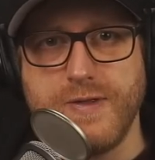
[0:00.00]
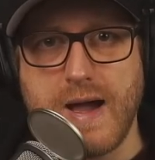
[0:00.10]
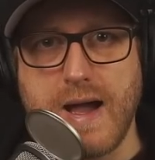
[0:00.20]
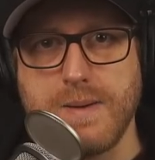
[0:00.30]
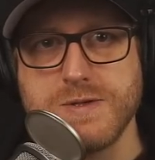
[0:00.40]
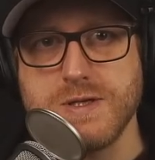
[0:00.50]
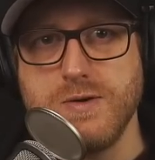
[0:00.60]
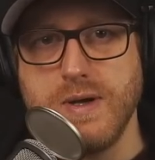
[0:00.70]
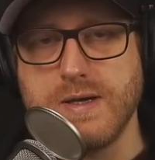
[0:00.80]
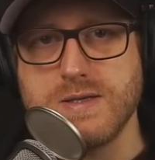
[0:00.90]
for that
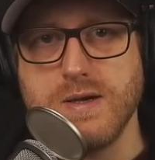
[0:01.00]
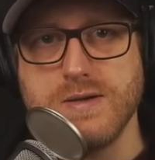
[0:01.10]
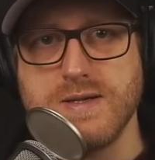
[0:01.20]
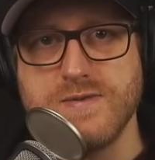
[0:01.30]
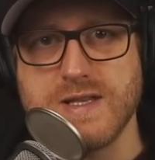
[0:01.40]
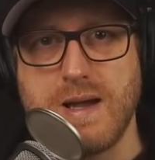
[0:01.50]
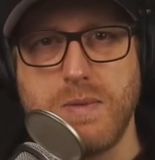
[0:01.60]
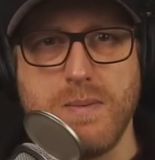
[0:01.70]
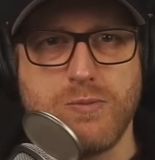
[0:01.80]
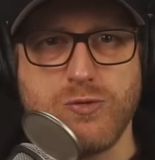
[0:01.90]
absolute excursive
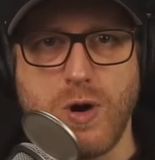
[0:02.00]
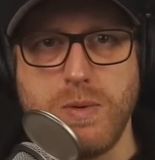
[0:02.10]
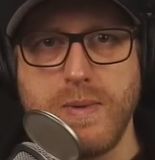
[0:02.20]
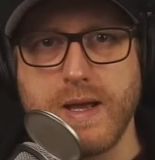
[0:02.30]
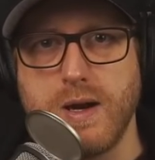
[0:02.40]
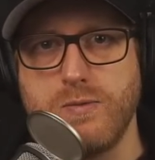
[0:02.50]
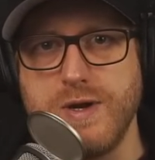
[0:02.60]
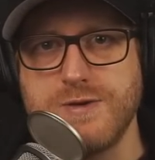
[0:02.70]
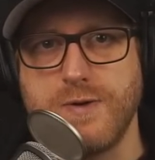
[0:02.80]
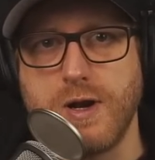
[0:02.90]
slam, I'm probably going to
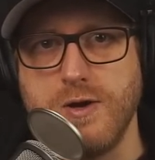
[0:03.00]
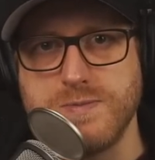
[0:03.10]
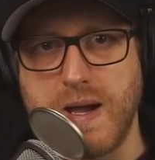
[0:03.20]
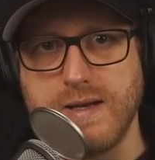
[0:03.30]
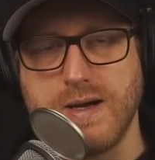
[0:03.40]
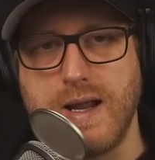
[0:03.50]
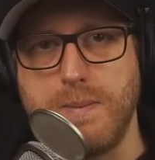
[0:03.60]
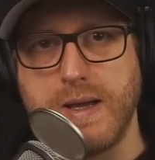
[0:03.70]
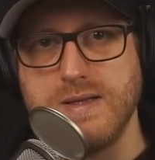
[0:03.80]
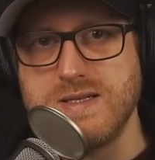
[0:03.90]
reach for a closed back
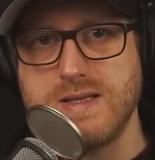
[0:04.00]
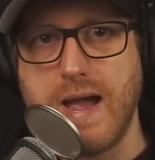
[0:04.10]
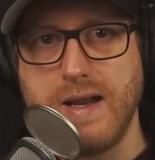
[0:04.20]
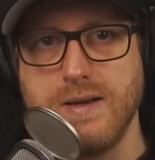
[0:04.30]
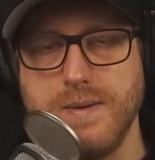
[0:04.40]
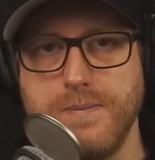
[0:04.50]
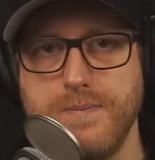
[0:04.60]
dynamic instead.